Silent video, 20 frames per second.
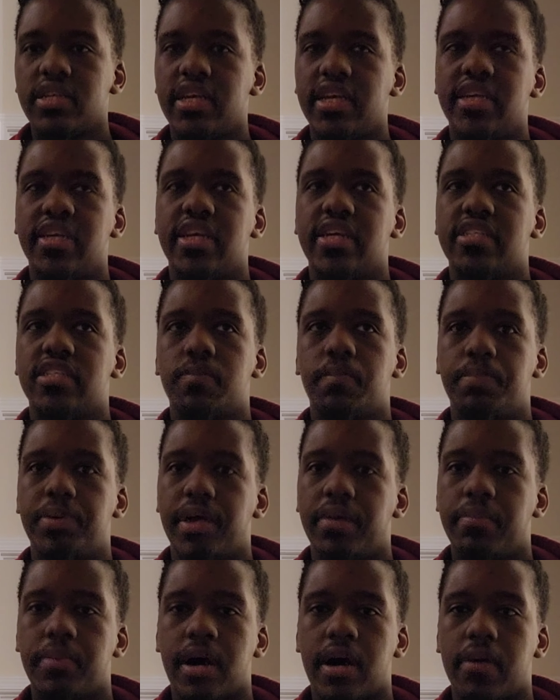he gets
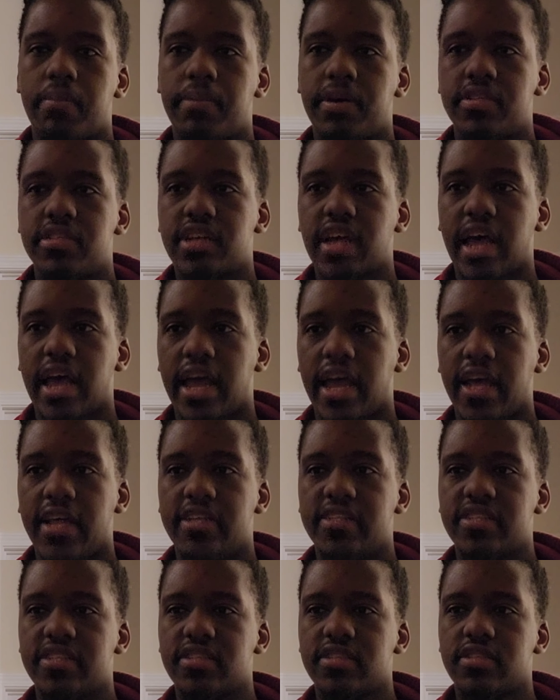beat by a bunch of
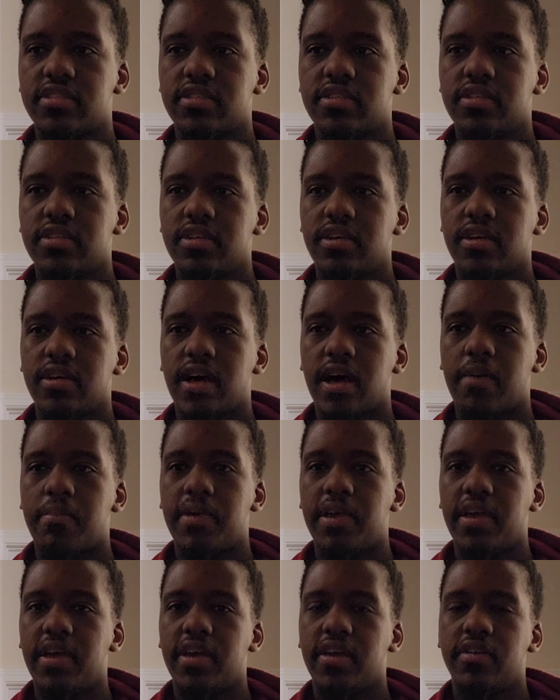ants. I
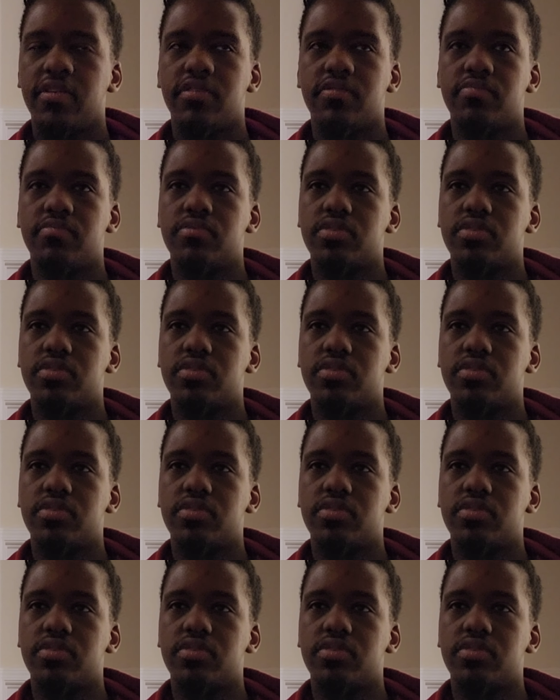mean,